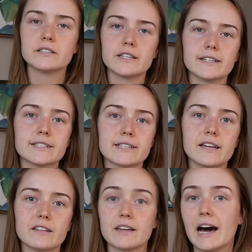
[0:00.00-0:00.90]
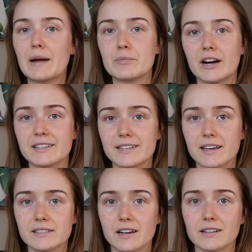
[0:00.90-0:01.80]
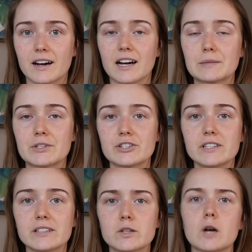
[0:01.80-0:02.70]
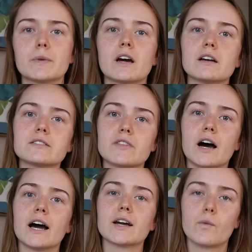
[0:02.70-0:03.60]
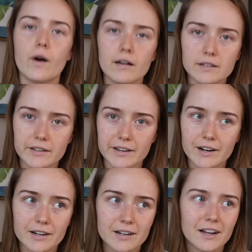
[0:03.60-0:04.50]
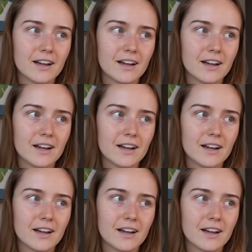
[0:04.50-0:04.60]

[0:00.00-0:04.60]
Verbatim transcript: They like to say that the high price tags on Kangen machines are because of the high quality they are.